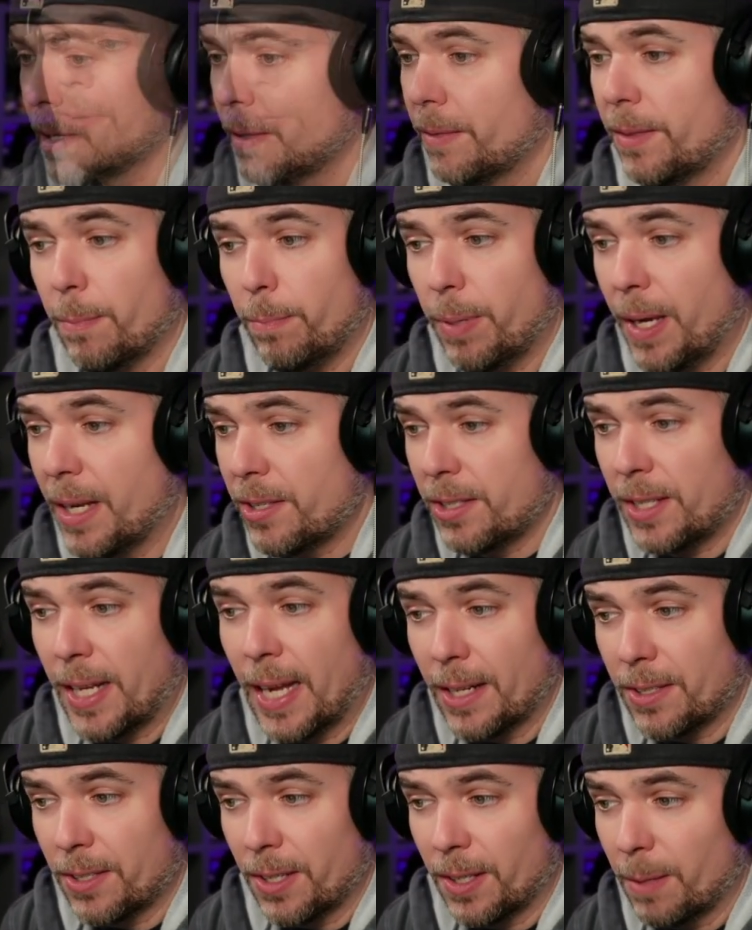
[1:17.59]
The base
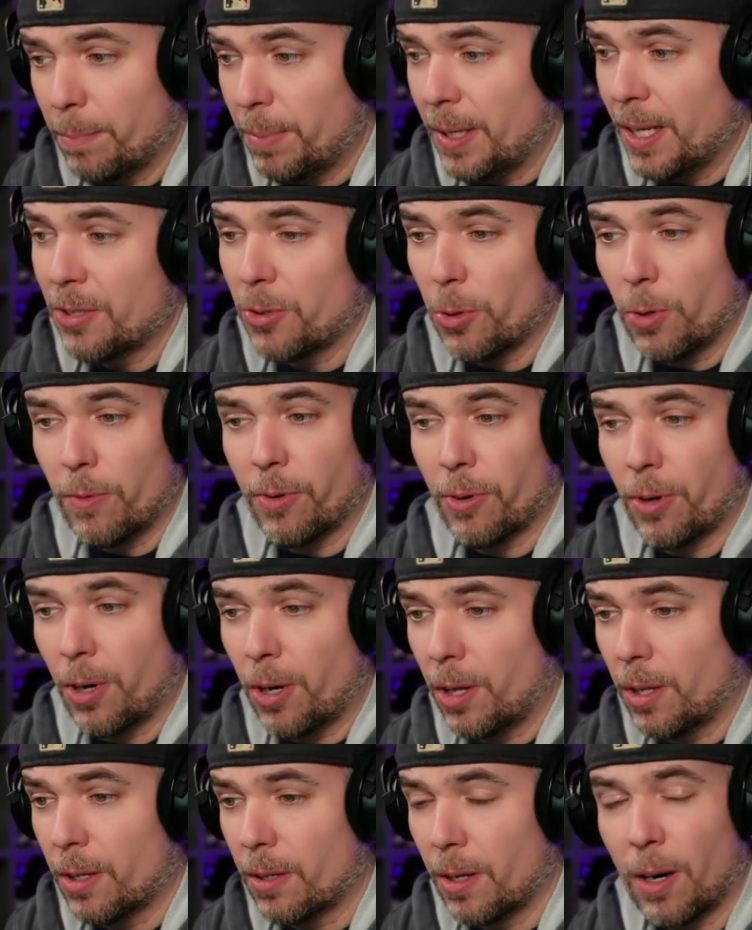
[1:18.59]
stats on the piece
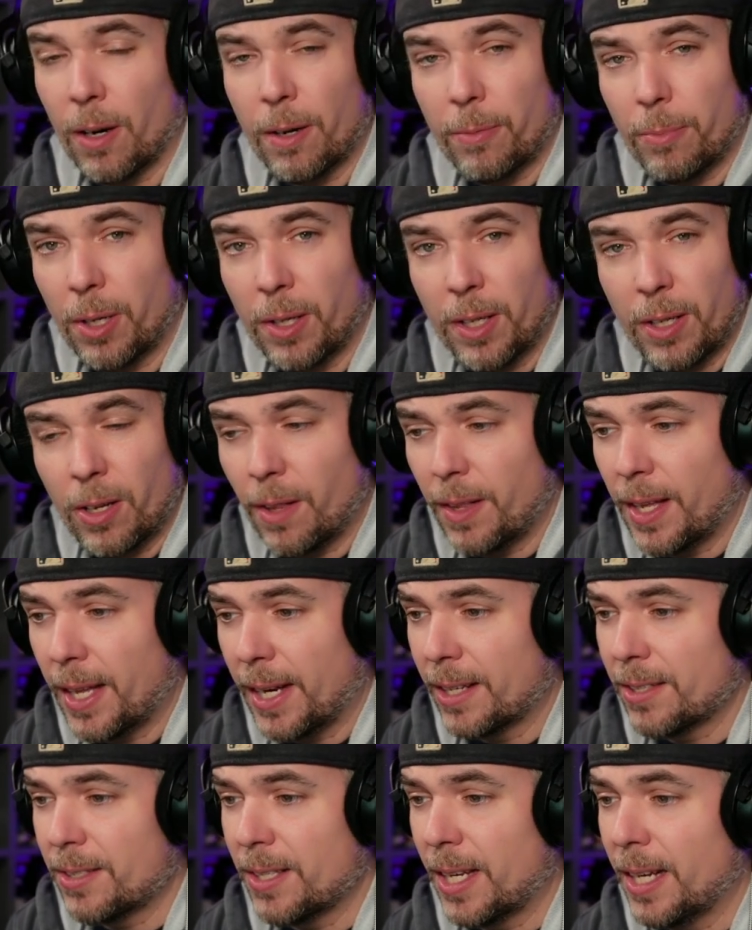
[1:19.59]
overall aren't really all that
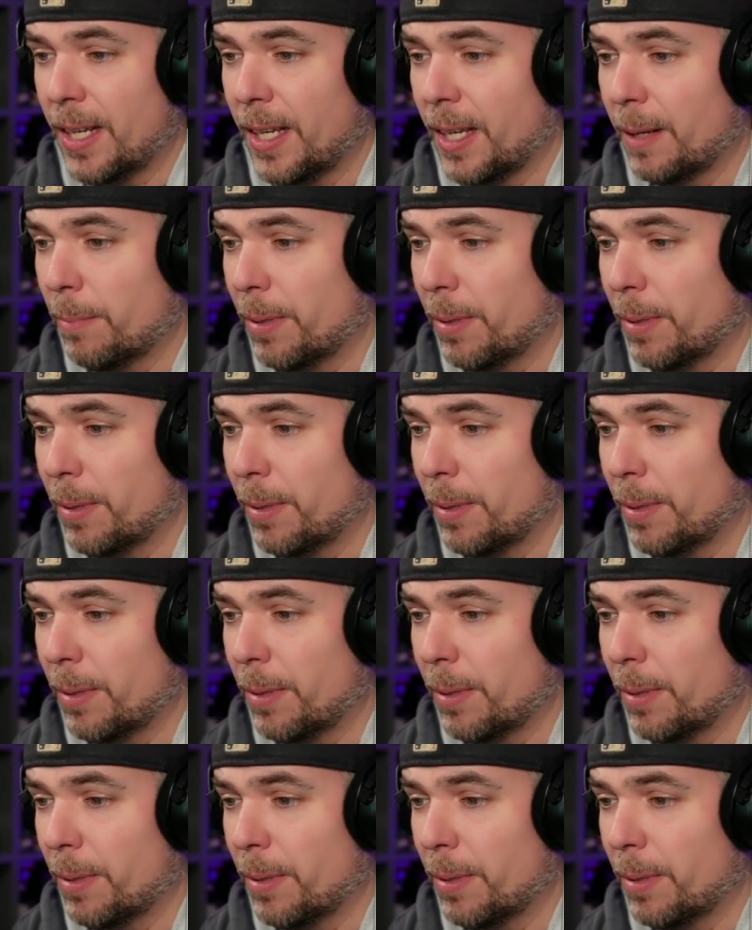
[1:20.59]
exciting,